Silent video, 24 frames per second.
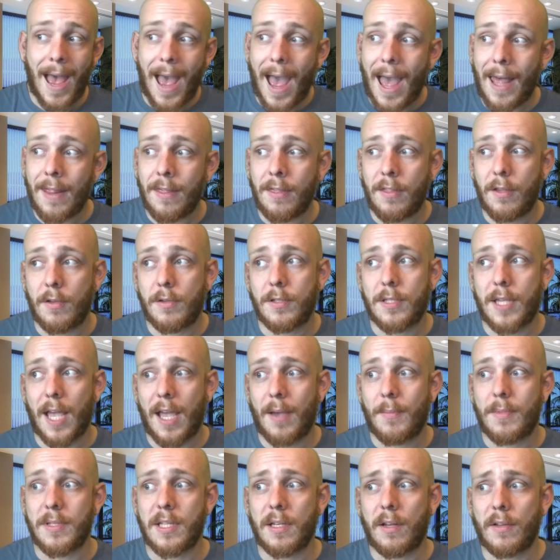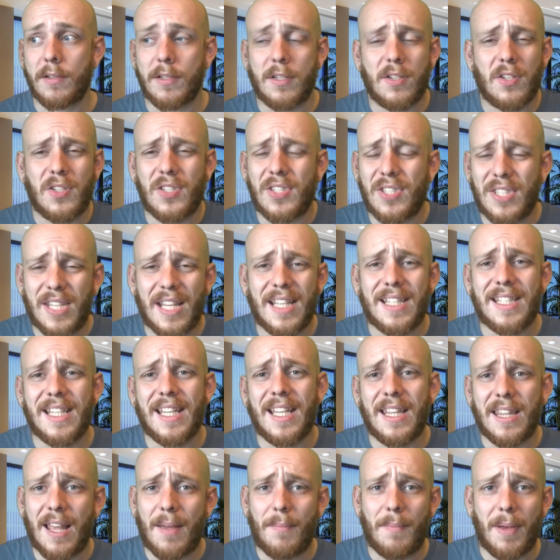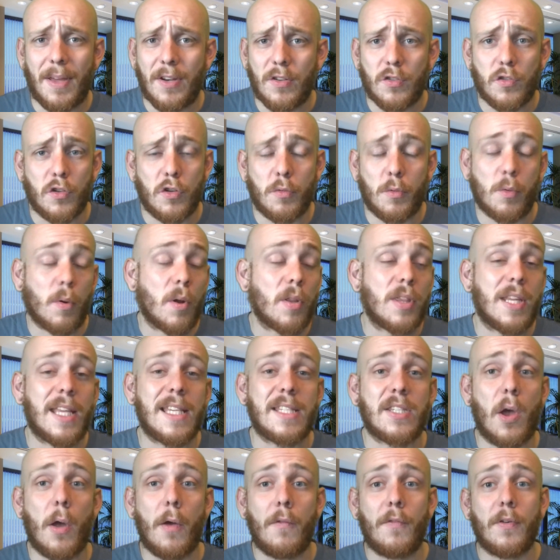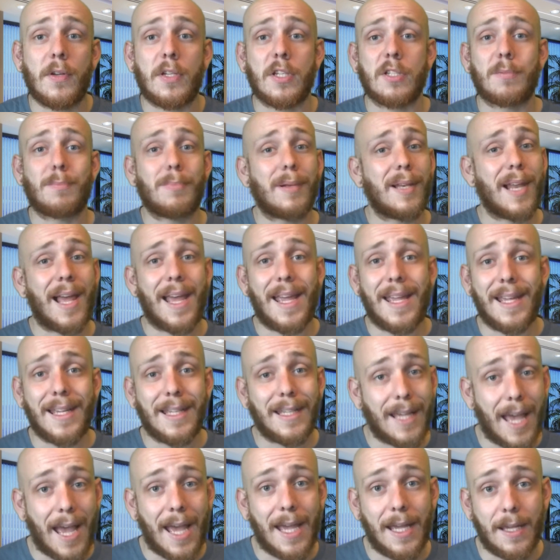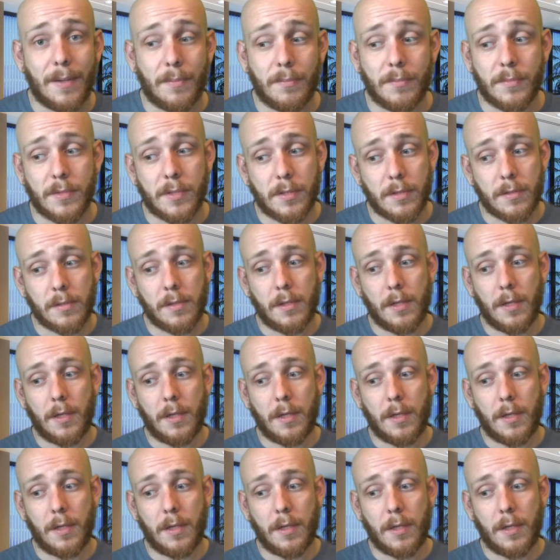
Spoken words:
and those gamers that like to just sit in their bedroom or on their sofa just playing games.